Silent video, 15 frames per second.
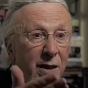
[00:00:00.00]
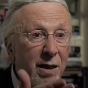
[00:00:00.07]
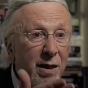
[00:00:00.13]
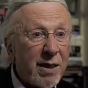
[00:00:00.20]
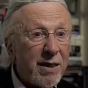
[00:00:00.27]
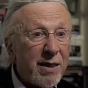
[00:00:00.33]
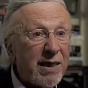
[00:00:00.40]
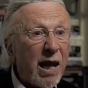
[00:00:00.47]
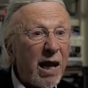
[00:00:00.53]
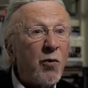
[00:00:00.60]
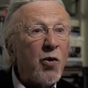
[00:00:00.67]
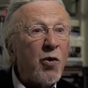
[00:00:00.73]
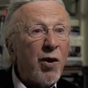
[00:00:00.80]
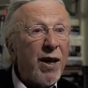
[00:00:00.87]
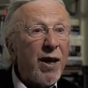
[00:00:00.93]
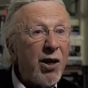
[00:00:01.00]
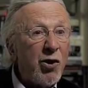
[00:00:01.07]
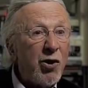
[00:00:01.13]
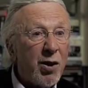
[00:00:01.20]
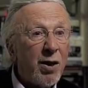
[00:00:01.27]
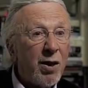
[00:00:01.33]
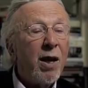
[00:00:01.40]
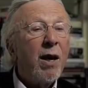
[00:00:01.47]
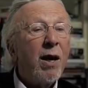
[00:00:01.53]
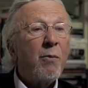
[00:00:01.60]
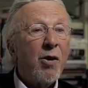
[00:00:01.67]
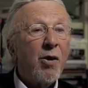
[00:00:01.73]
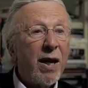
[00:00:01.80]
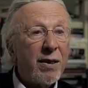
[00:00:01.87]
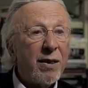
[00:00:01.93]
It's a self-creation
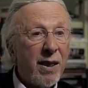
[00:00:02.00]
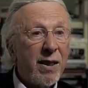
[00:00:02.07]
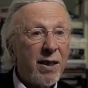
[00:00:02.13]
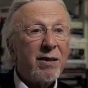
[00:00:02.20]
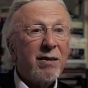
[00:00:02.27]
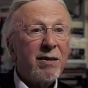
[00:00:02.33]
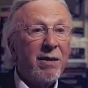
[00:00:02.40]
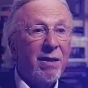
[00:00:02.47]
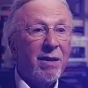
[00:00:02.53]
process.